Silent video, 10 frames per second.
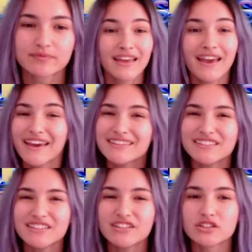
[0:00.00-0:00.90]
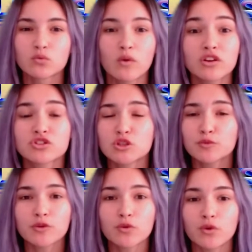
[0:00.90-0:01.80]
Hey seniors, want a super
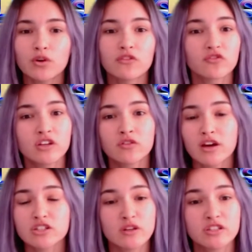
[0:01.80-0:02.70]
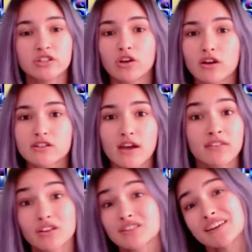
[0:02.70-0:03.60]
cool and free graduation yard sign that
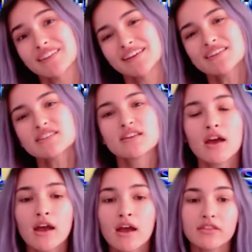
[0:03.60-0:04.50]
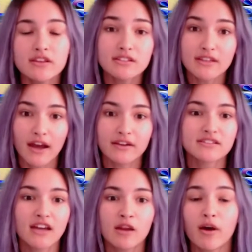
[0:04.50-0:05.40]
looks like this? This sign,
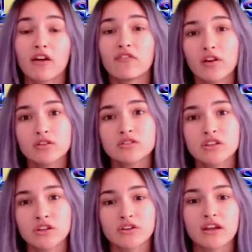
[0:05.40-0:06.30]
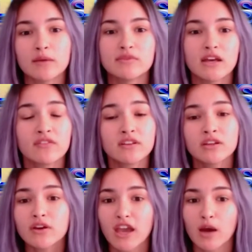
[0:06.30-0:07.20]
designed by a fellow senior named Devin
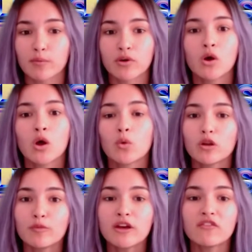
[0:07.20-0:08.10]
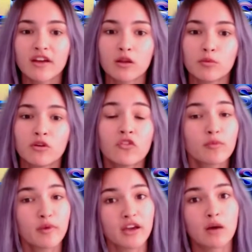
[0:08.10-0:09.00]
Diocampo, will be available for
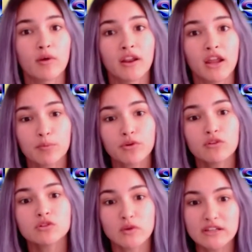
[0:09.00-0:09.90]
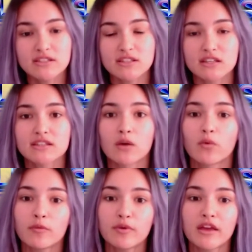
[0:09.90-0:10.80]
pickup on April 26 at 1
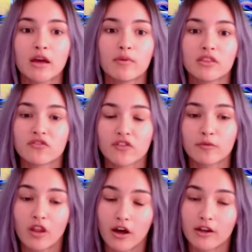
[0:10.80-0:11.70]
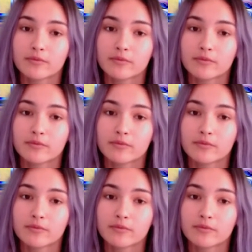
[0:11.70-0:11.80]
p.m. in the front lot.